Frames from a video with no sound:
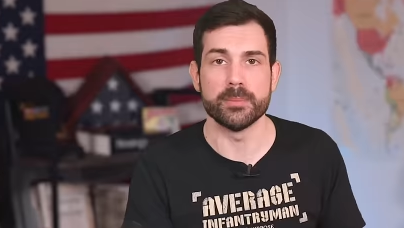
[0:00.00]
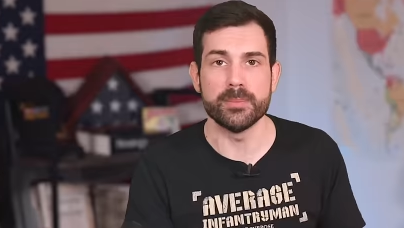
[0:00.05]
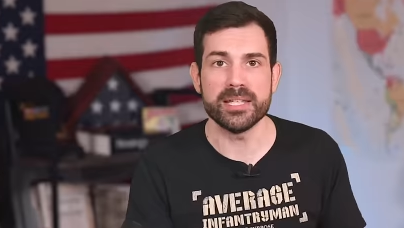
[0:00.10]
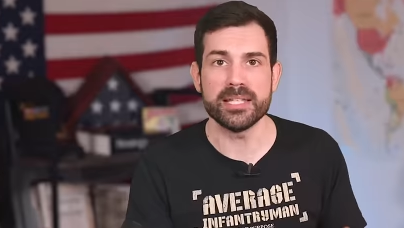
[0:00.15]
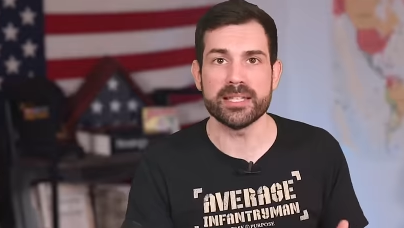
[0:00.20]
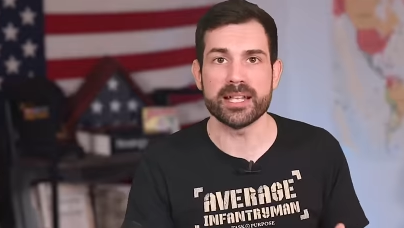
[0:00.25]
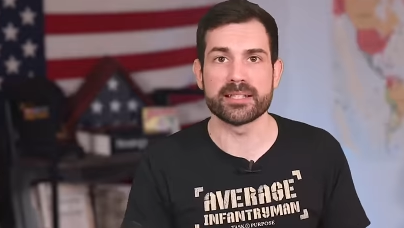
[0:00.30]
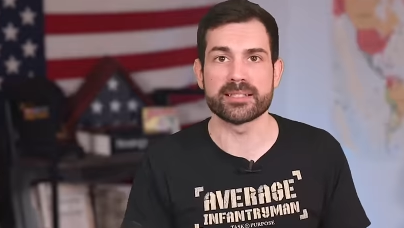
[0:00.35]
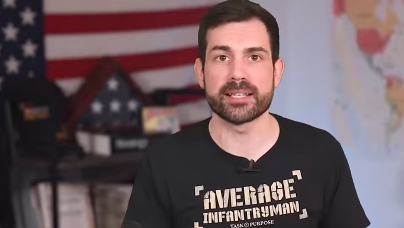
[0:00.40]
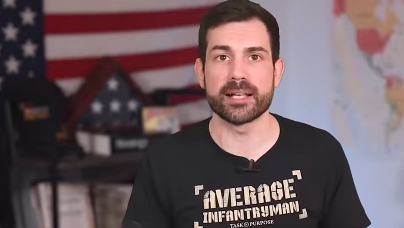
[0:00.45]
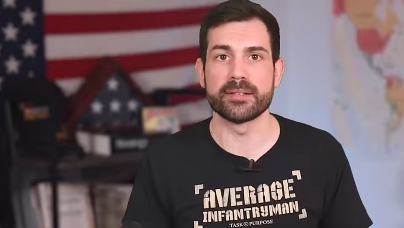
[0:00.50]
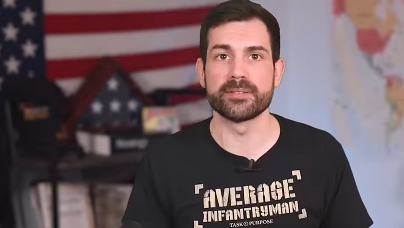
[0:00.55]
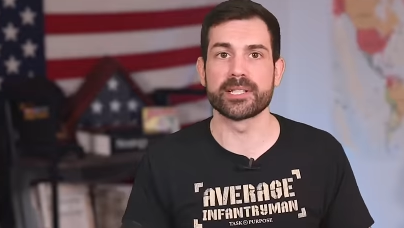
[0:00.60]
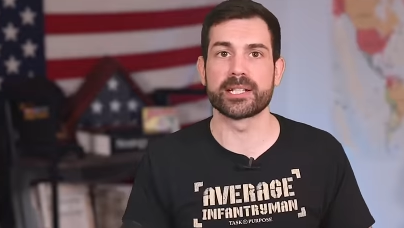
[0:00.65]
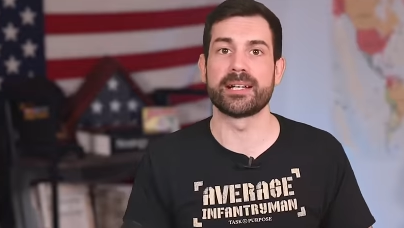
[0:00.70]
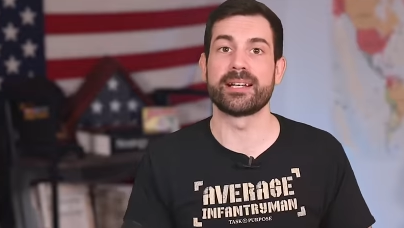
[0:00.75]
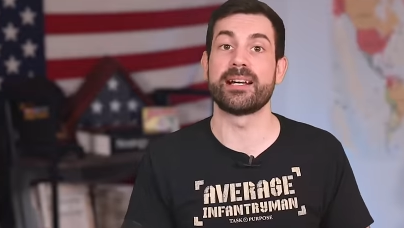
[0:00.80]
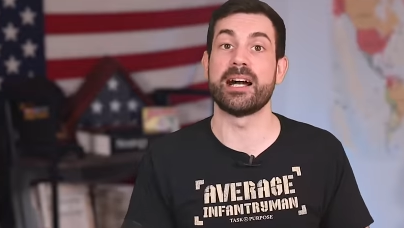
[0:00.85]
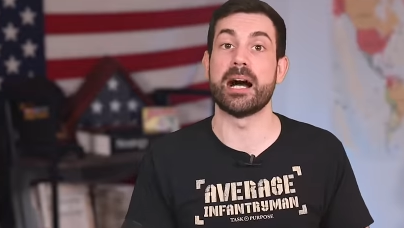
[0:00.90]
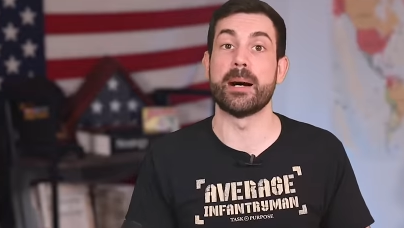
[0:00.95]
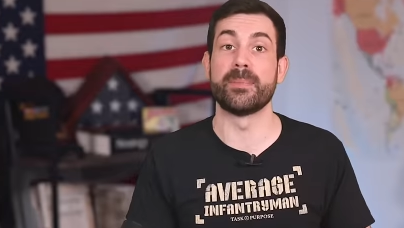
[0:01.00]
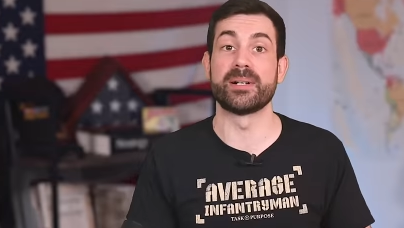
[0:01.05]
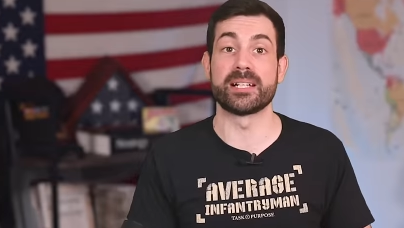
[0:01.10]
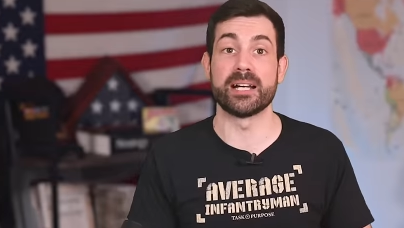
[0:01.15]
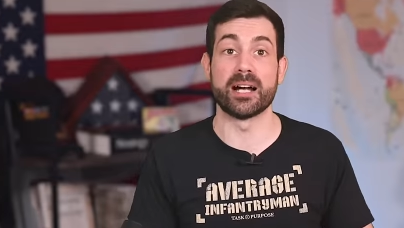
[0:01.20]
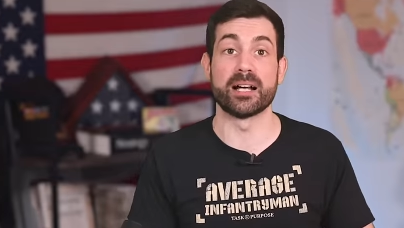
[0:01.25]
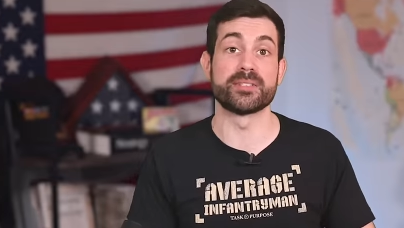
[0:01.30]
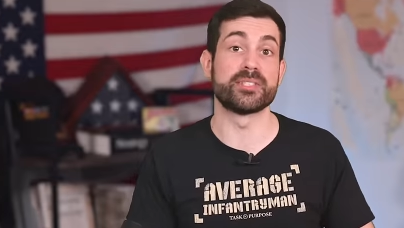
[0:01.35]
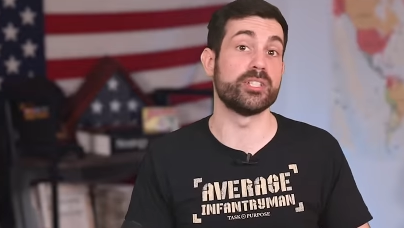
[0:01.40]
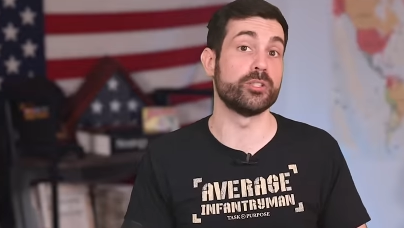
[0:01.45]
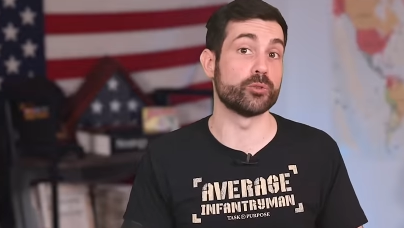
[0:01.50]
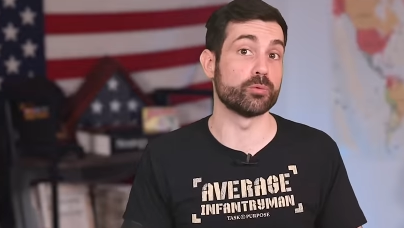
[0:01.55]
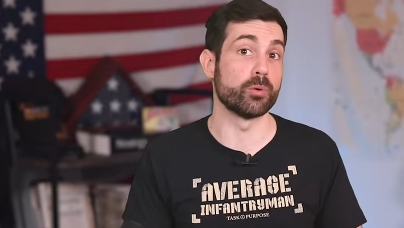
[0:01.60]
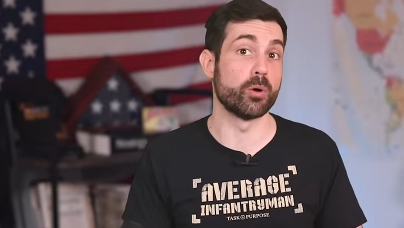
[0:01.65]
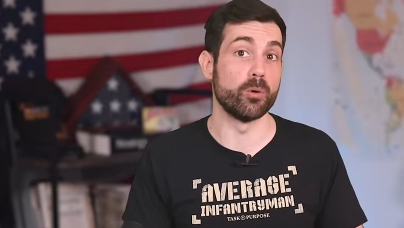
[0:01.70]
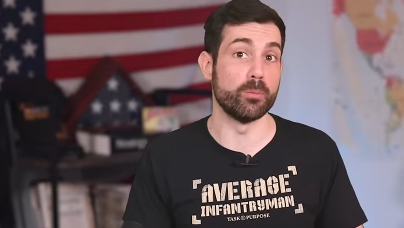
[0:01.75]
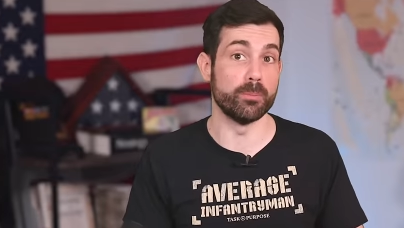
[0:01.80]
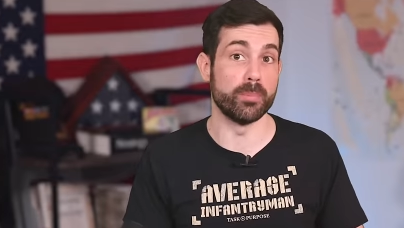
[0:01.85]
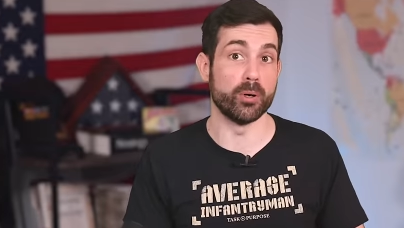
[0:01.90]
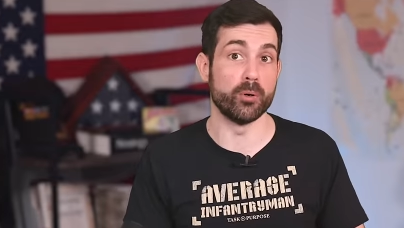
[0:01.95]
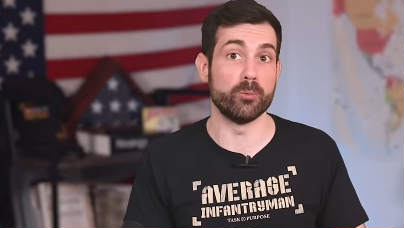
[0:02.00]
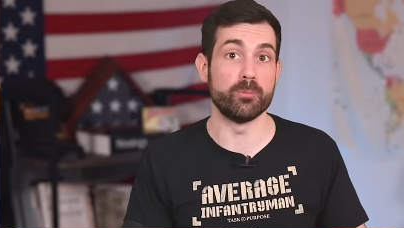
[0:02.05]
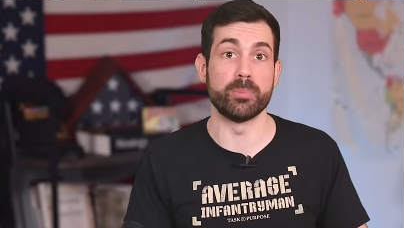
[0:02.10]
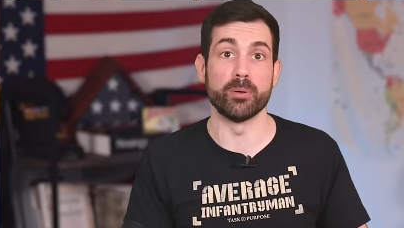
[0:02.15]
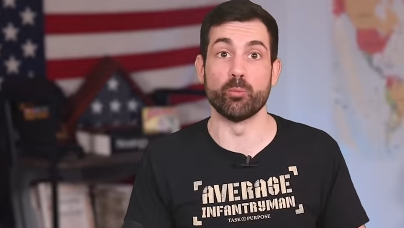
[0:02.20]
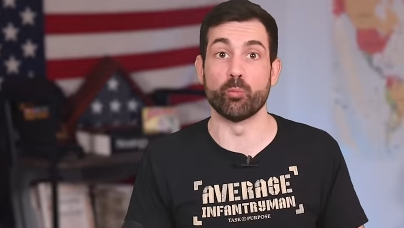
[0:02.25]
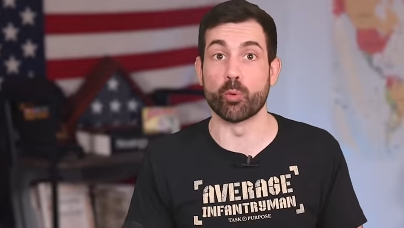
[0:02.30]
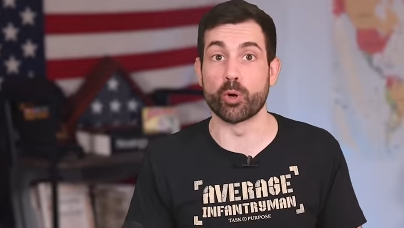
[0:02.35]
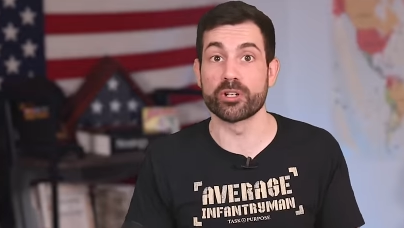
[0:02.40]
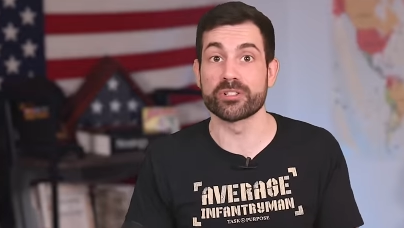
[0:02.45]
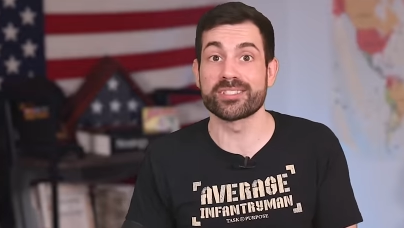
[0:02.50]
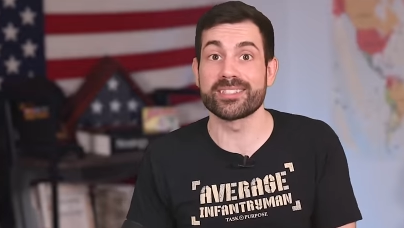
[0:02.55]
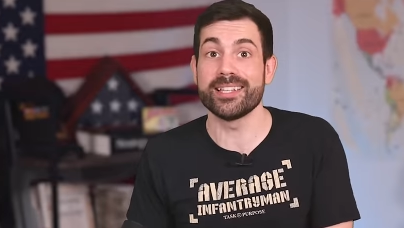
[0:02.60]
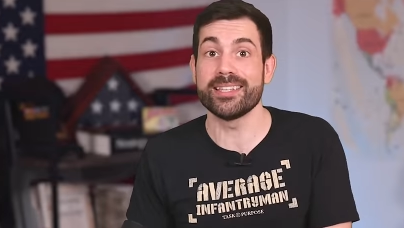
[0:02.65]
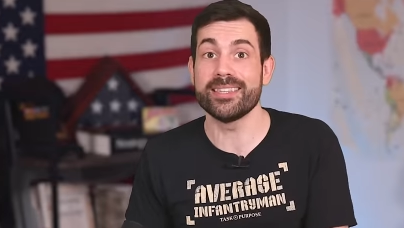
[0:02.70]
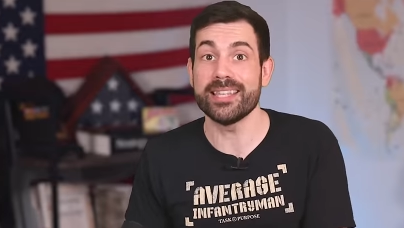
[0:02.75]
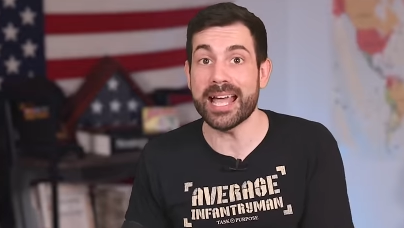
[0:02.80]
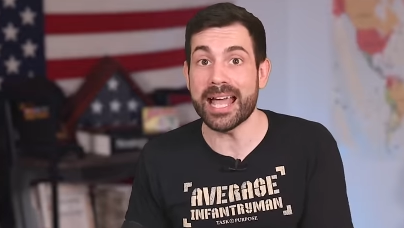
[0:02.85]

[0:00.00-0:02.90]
To me, that sounds like a kamikaze drone boat. But worse than